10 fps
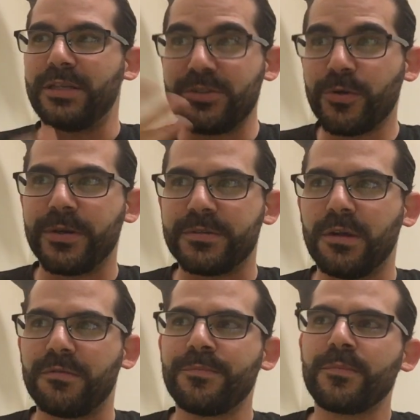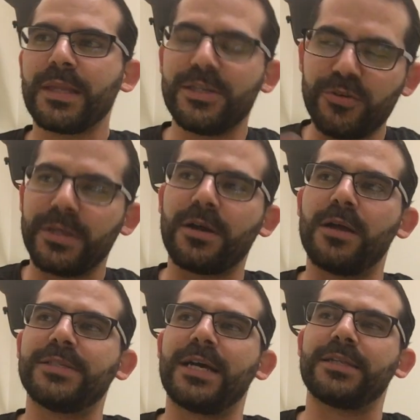Enjoy yourself. Enjoy the
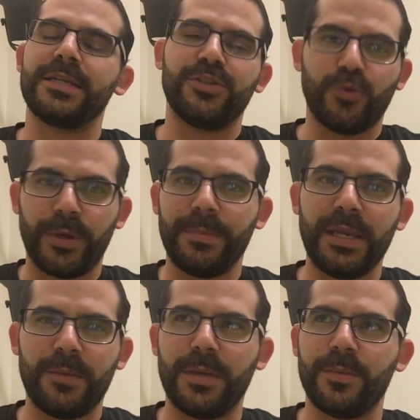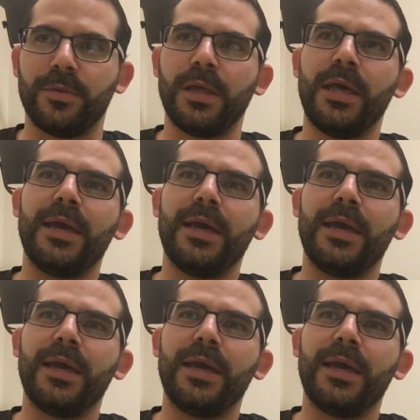contact. Enjoy meeting people.